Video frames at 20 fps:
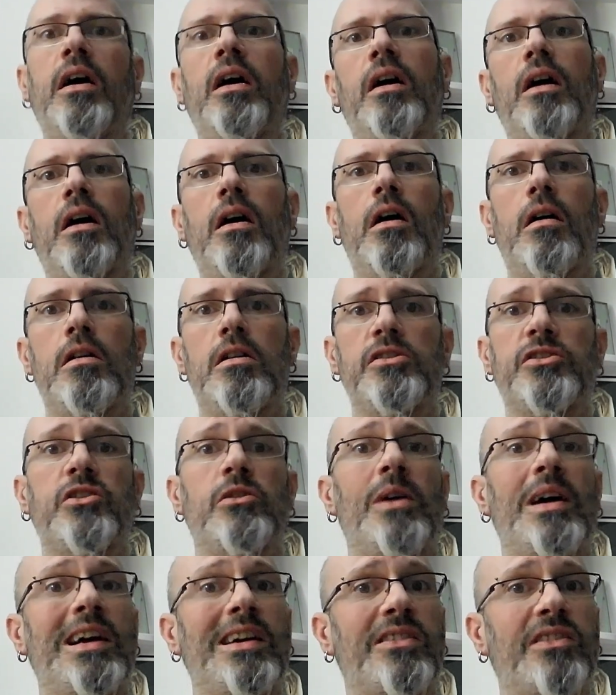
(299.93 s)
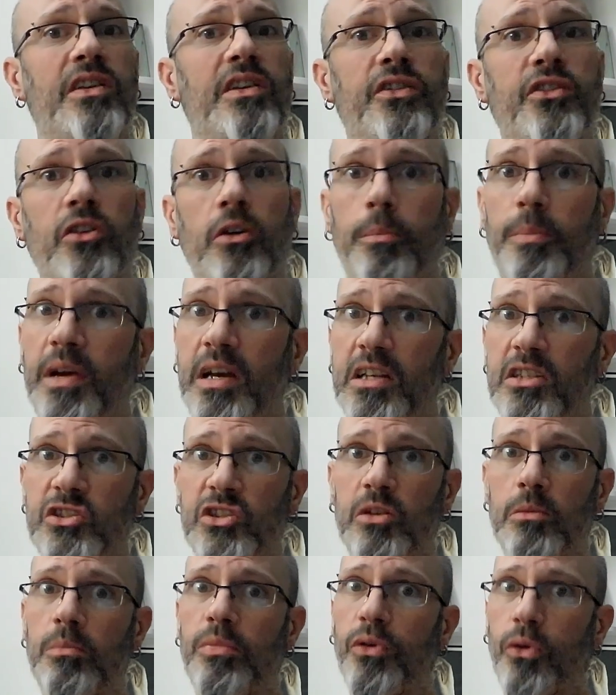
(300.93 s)
Also, access your patient
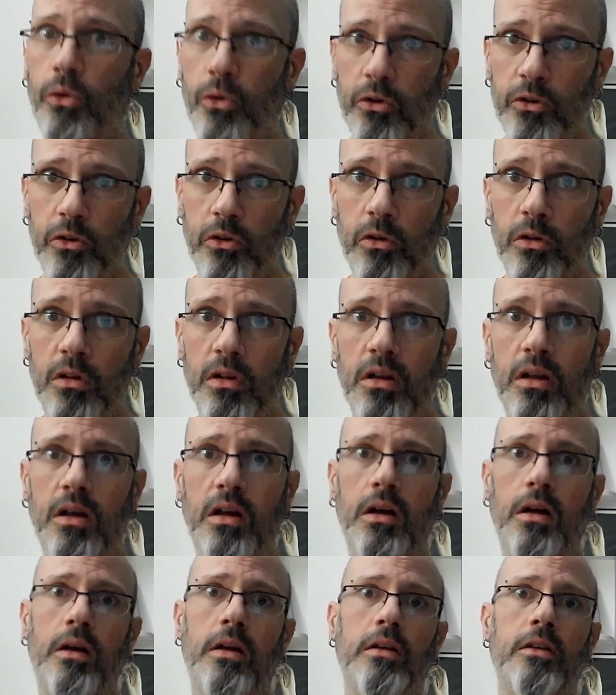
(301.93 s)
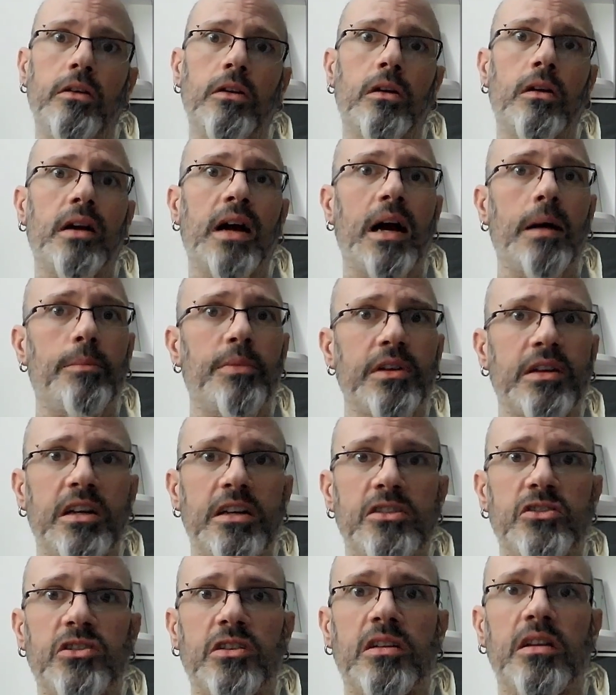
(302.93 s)
portal, your application, if